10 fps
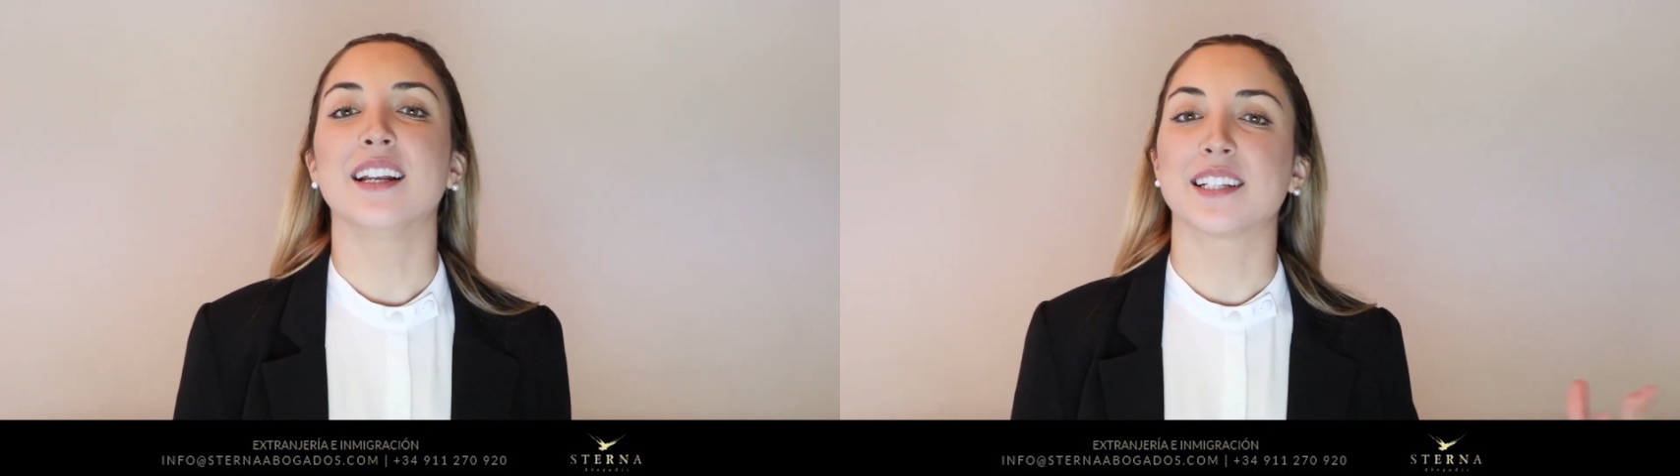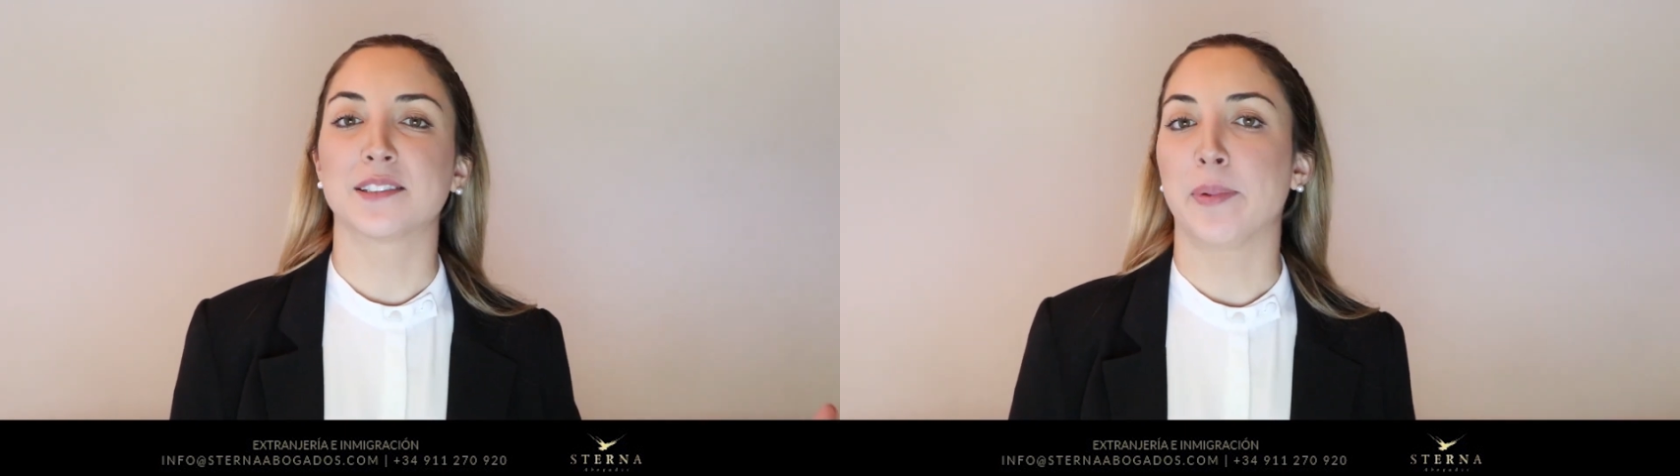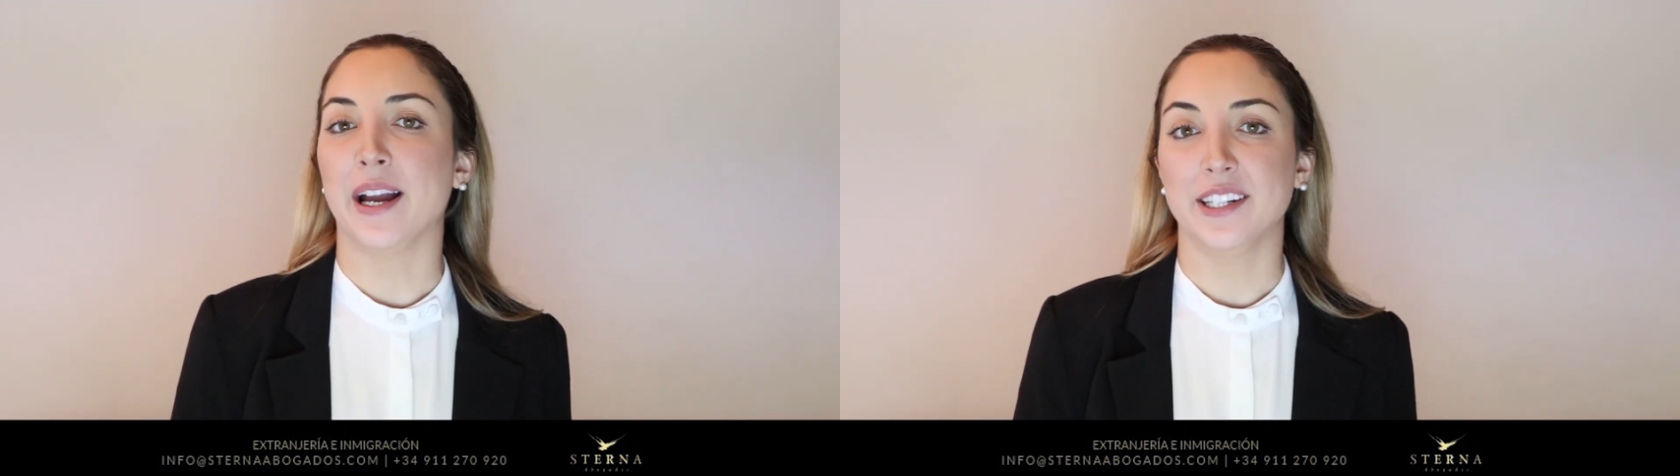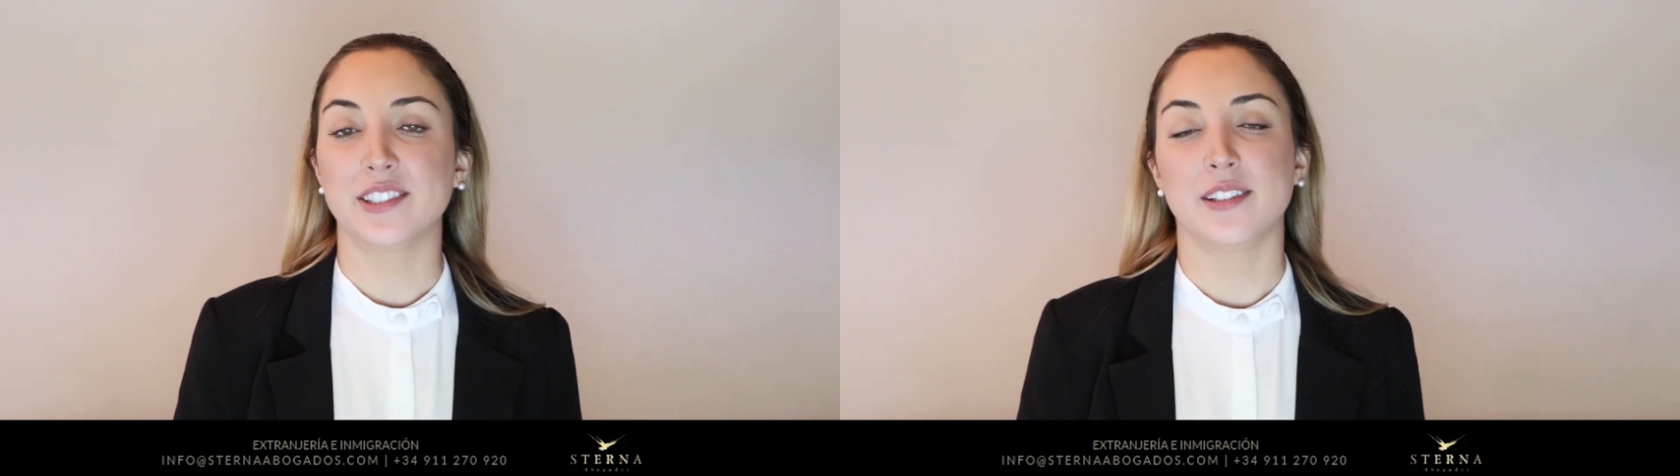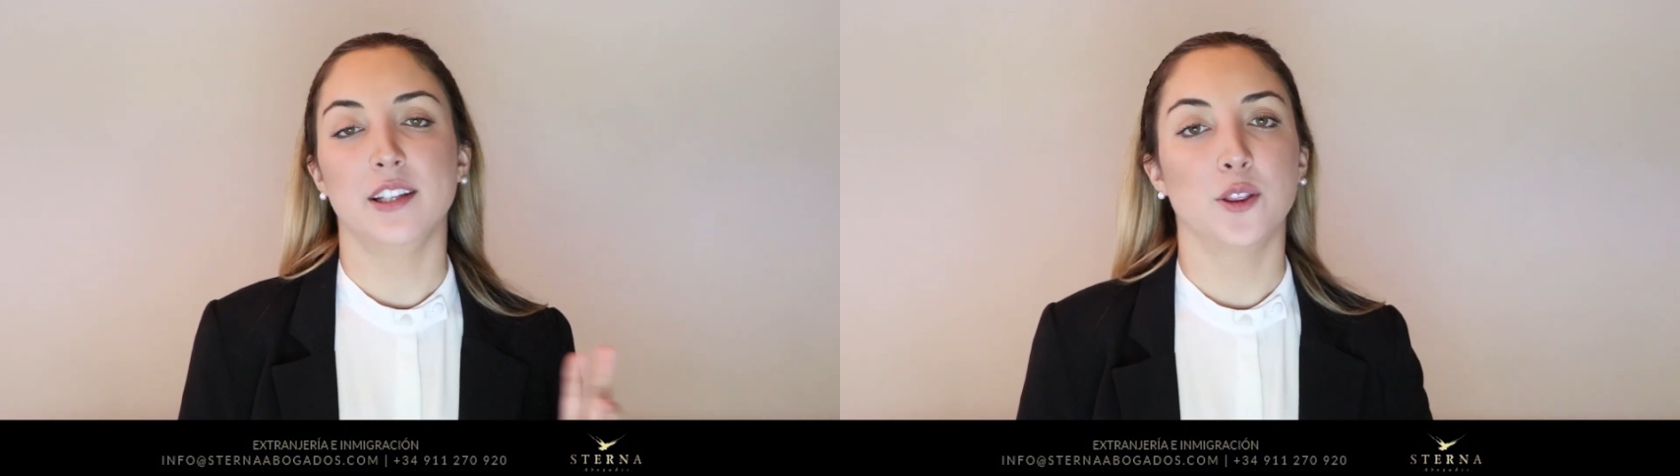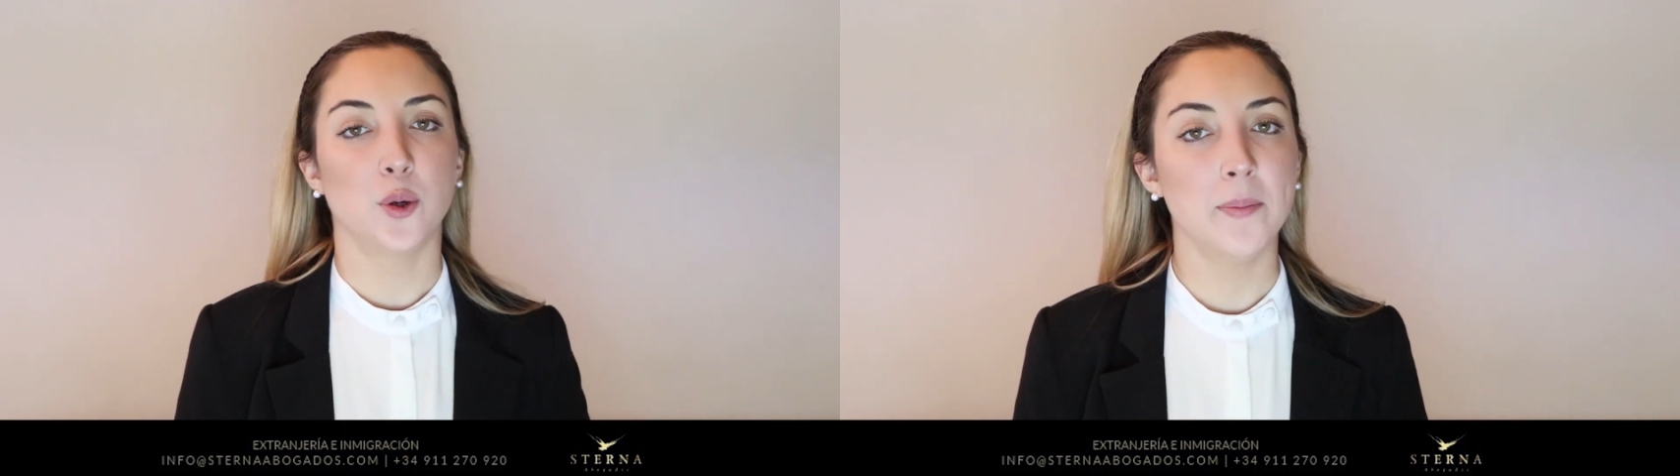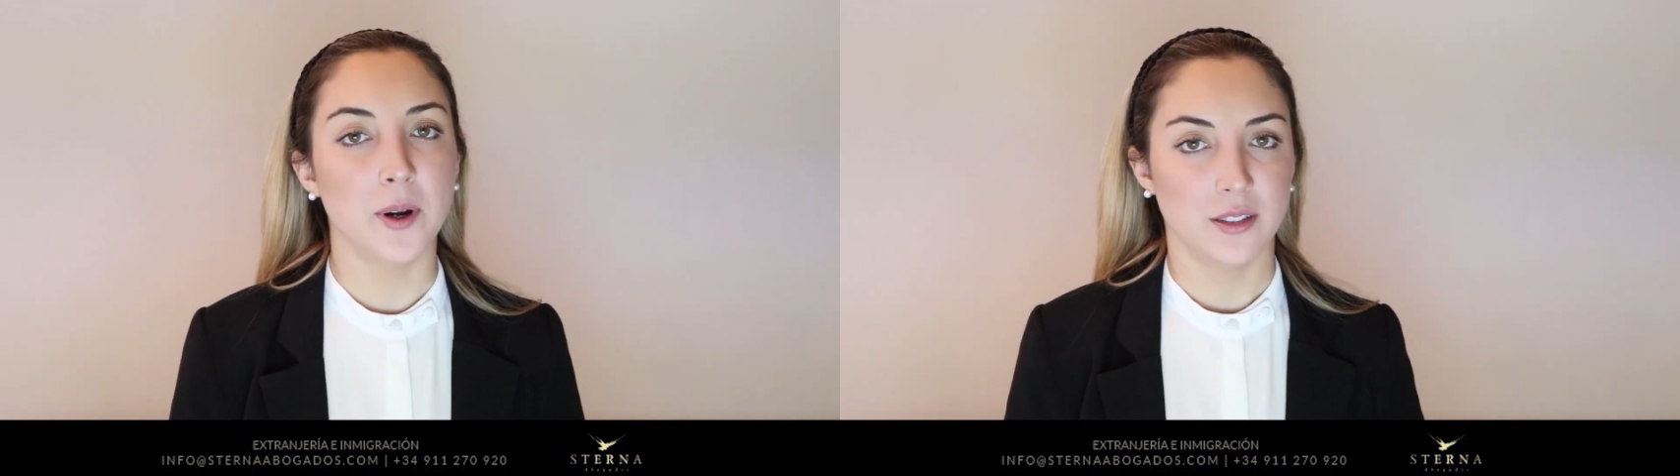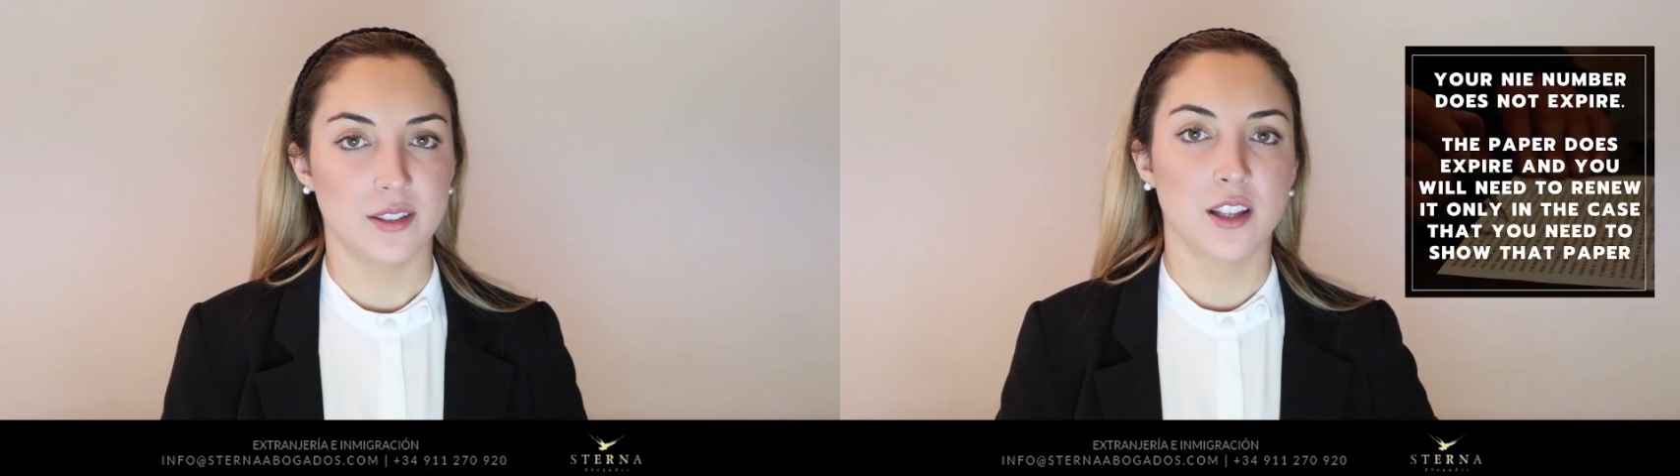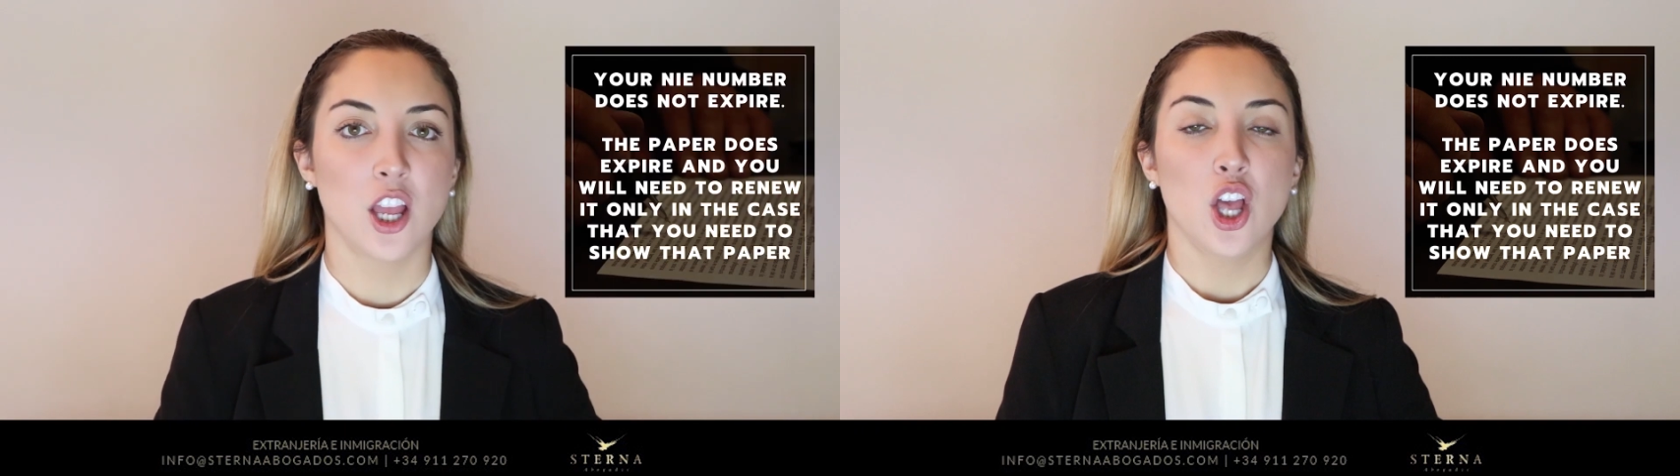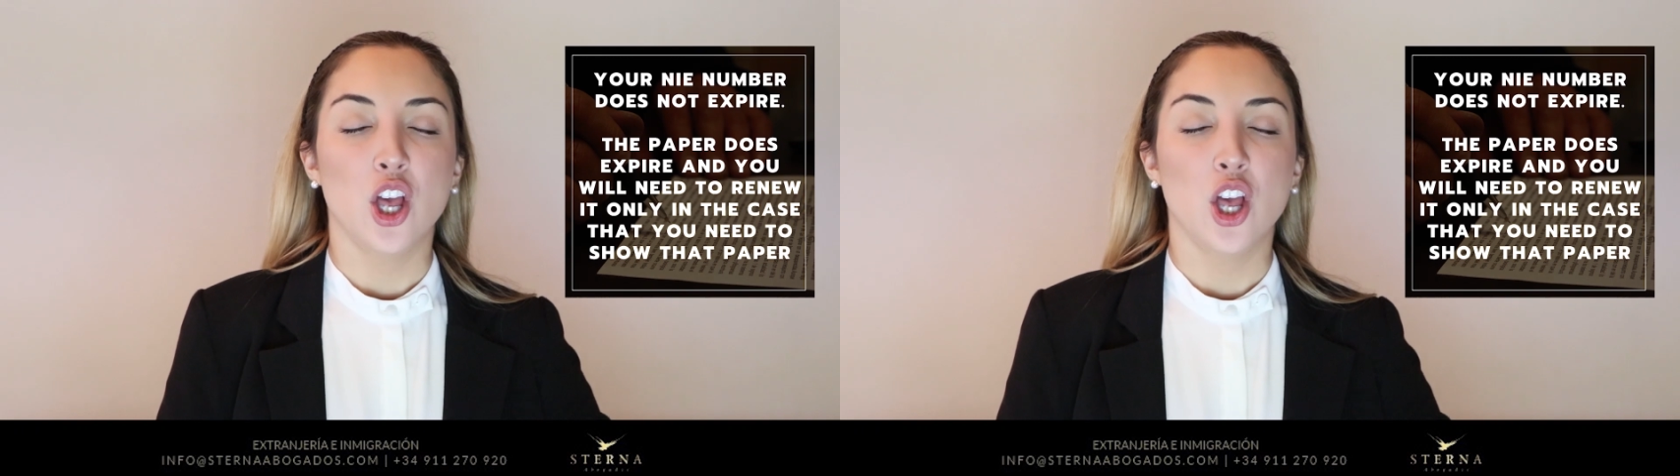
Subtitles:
it expires in 3 months.